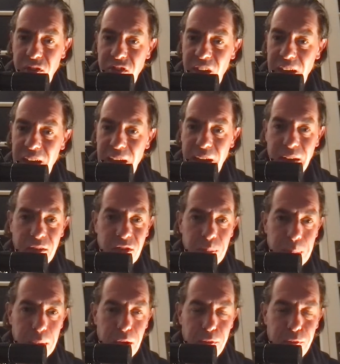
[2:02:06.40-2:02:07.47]
Psychic's
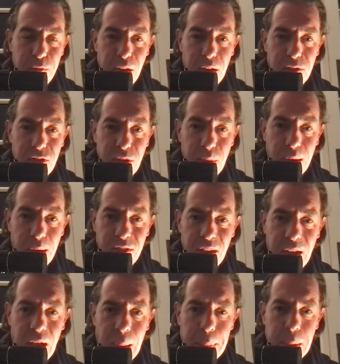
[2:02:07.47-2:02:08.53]
birthday. So I
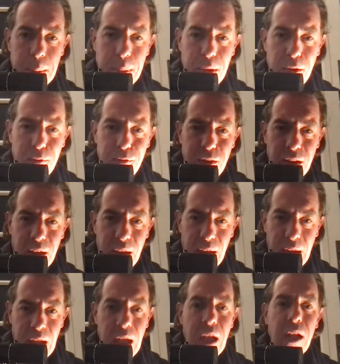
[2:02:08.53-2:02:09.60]
say happy
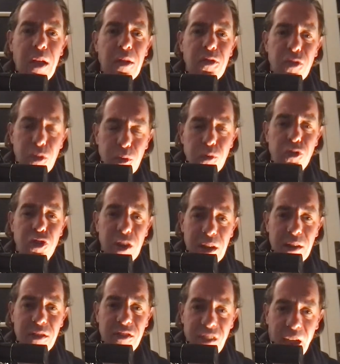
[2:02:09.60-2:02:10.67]
birthday to
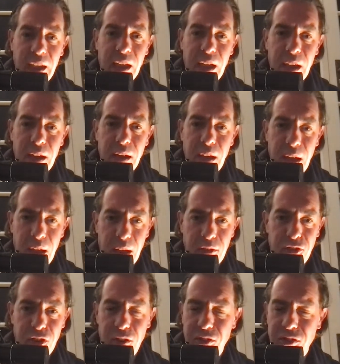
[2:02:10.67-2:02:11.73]
Jean Psychic.
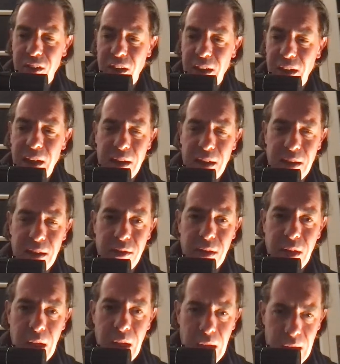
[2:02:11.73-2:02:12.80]
Jean Psychic,
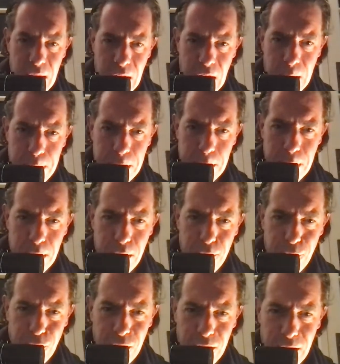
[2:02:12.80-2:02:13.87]
happy
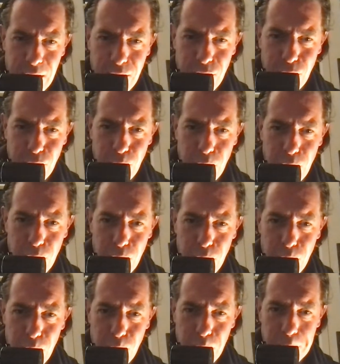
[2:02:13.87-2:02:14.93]
birthday to
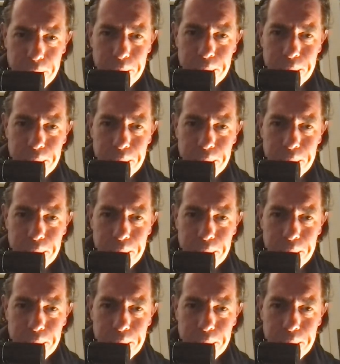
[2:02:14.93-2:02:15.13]
you.